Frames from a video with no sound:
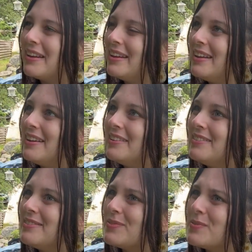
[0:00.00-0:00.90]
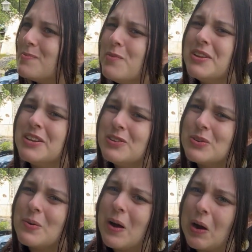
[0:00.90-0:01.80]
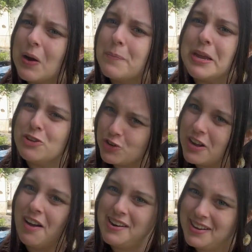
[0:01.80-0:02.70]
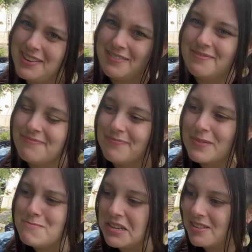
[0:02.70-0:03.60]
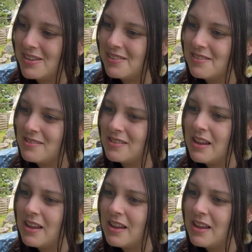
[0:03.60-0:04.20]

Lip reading: and we're moving into our patriotic Mill Hills.